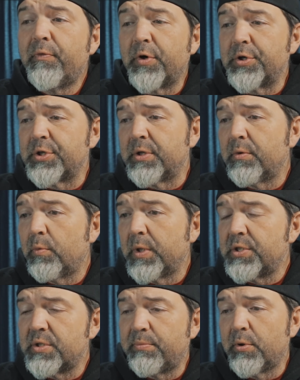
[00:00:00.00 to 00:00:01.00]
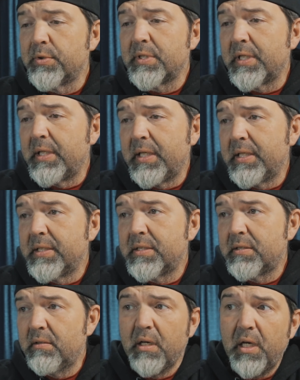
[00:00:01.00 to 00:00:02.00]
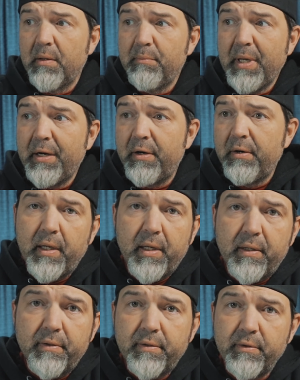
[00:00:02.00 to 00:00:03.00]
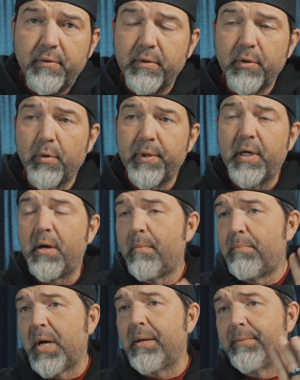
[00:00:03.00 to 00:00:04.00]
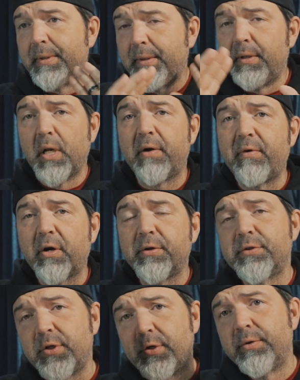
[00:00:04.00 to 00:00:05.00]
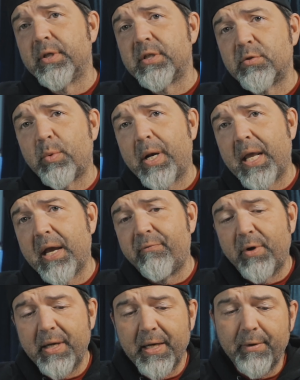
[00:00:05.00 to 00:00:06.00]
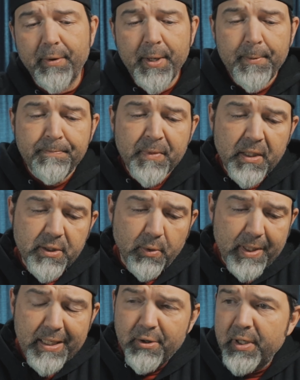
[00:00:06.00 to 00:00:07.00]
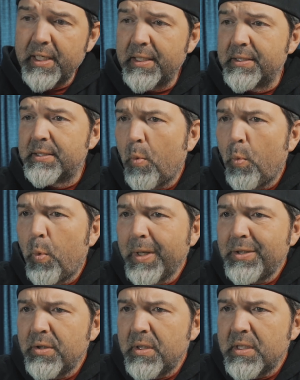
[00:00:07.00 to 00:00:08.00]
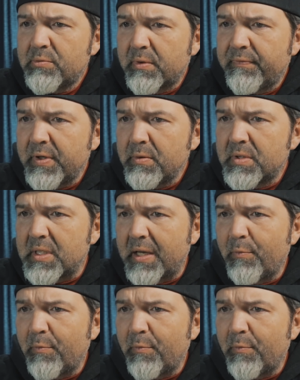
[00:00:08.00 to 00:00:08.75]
version, which supposedly is better, and you can go there. But none of our concern, this is what I have right now. So here it is. What do these reviews say?